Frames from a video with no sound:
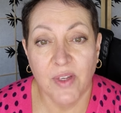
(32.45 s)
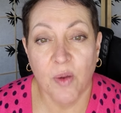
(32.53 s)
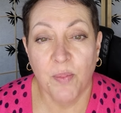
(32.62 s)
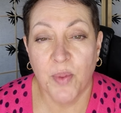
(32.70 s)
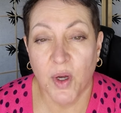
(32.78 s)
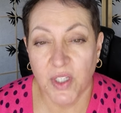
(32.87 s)
your
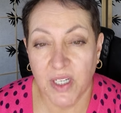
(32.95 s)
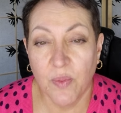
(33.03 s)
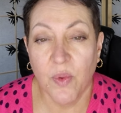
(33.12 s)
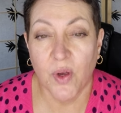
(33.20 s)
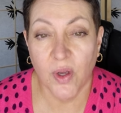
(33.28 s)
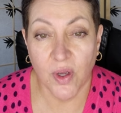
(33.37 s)
body
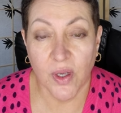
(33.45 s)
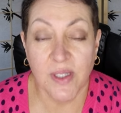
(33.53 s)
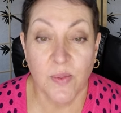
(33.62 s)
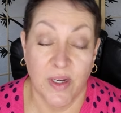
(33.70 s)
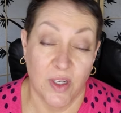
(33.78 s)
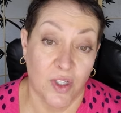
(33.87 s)

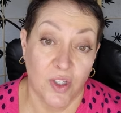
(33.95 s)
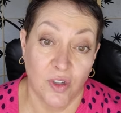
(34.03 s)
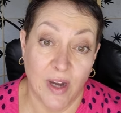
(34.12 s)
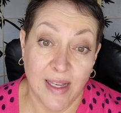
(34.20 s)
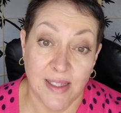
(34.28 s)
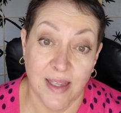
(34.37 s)
works when you're
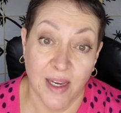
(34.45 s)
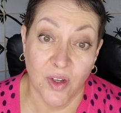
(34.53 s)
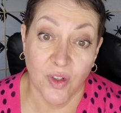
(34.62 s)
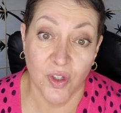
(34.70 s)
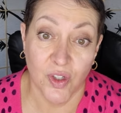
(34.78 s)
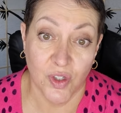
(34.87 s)
stressed that I
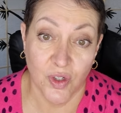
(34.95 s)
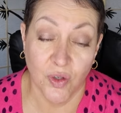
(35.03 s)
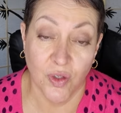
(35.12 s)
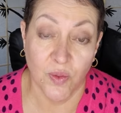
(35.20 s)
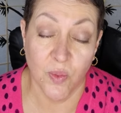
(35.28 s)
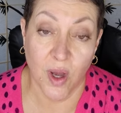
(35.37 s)

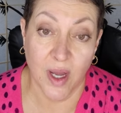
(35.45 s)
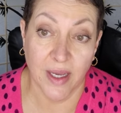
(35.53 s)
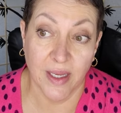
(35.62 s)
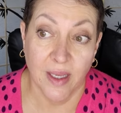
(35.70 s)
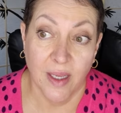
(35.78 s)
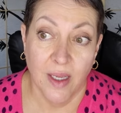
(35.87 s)
understood why